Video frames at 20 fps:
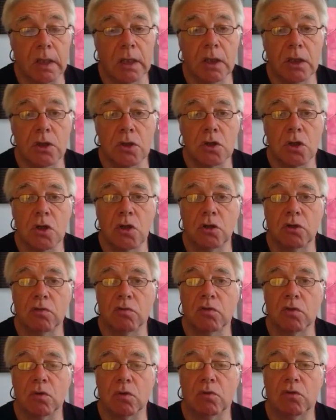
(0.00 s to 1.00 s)
You could,
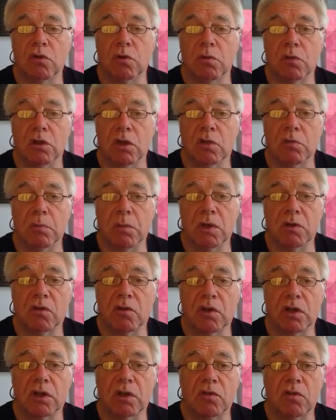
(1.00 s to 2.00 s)
of course, do what a lot of
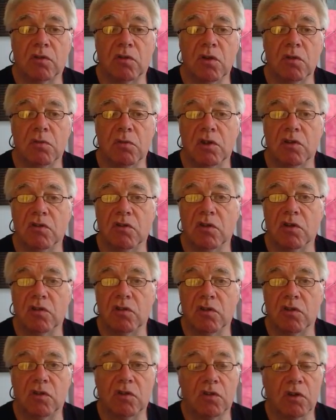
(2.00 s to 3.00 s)
motorcyclists do, which
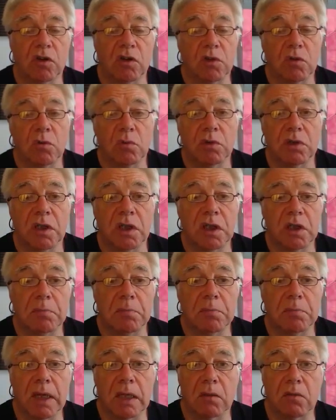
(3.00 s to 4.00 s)
is just cycle with a
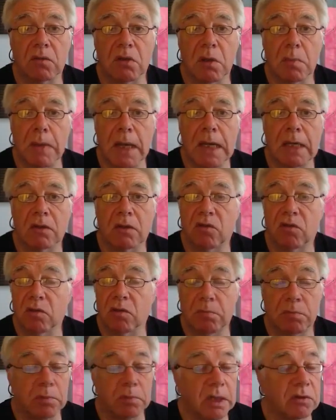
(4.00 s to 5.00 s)
bag on the back.
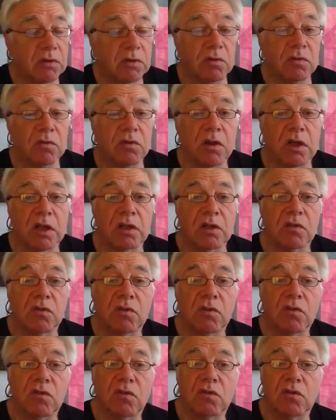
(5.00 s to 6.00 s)
So plenty of
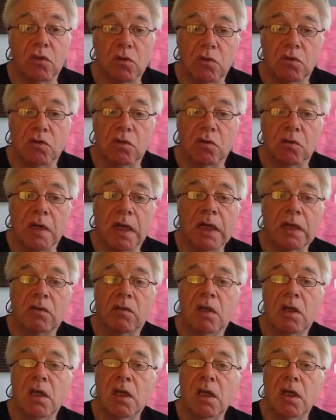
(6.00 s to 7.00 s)
cyclists do that.
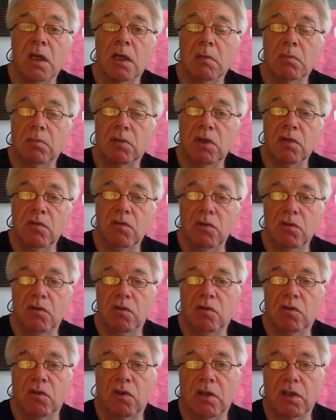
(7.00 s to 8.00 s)
But if you
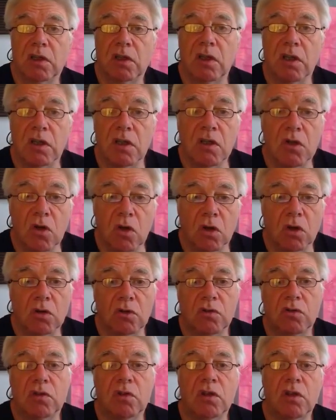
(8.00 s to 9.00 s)
decide that
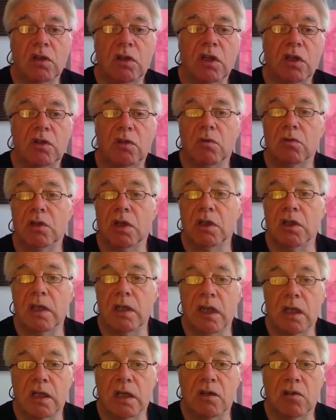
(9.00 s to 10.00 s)
not, then you'll need a
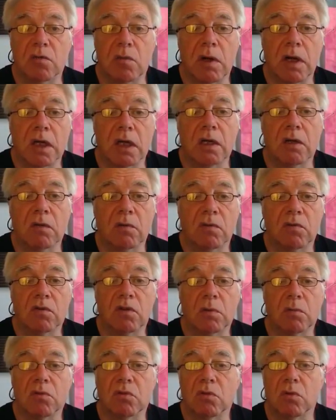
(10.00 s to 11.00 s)
luggage rack of
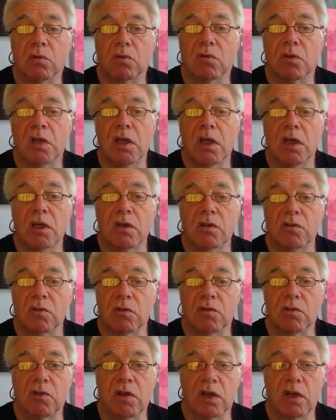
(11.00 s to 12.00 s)
some sort to
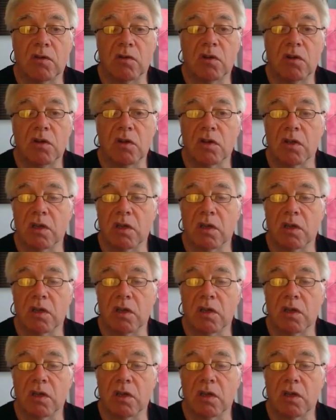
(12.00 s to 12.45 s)
attach